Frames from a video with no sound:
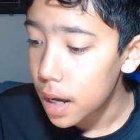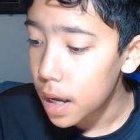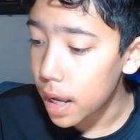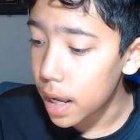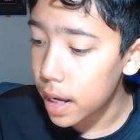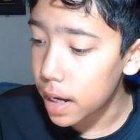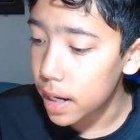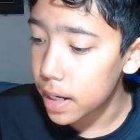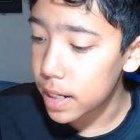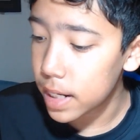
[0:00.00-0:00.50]

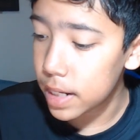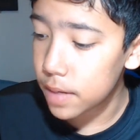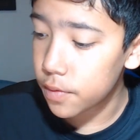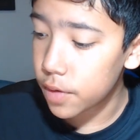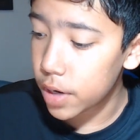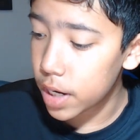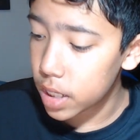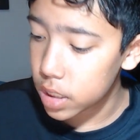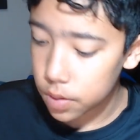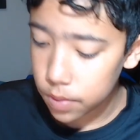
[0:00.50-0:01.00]
And in
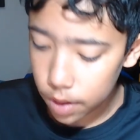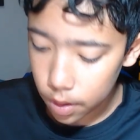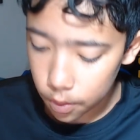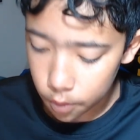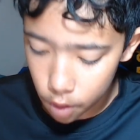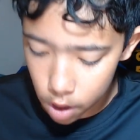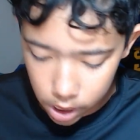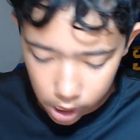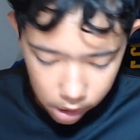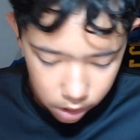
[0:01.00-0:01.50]
round
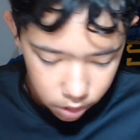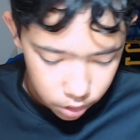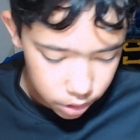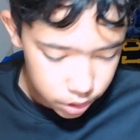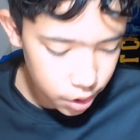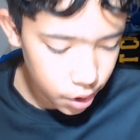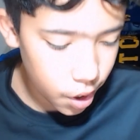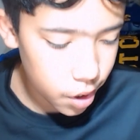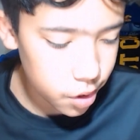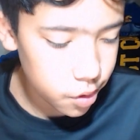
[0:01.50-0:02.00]
21, I got a
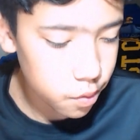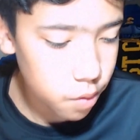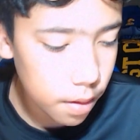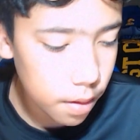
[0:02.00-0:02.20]
total